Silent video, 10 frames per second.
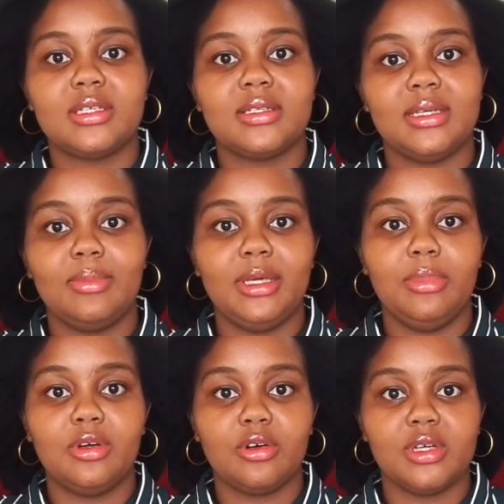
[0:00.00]
simply
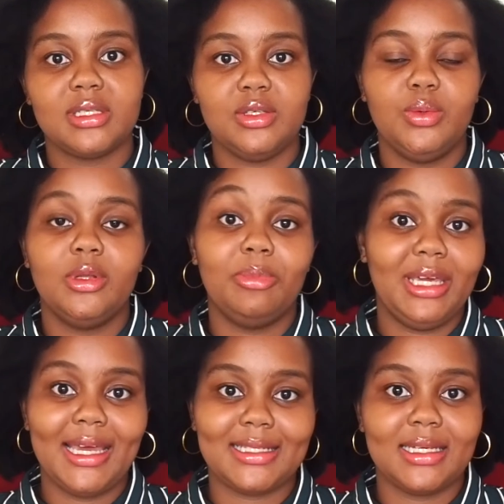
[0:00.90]
because you will be
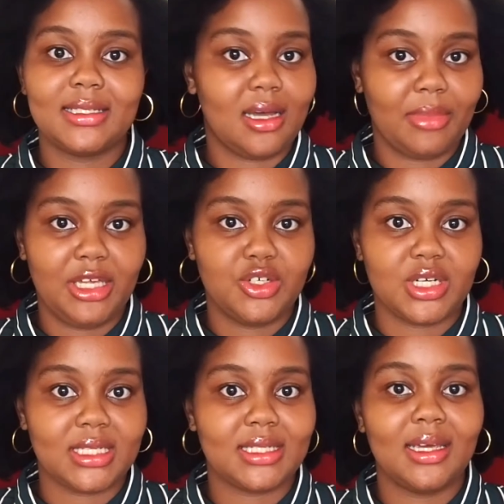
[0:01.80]
getting some
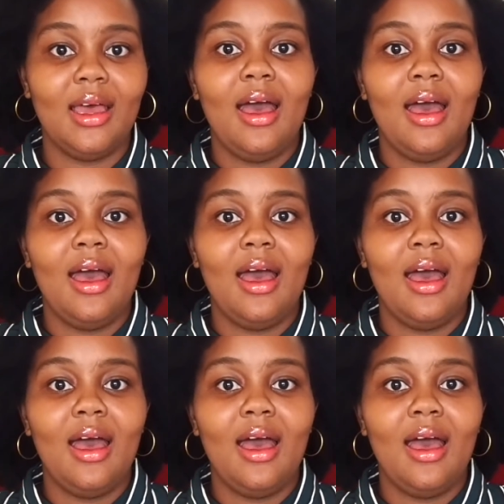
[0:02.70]
interest.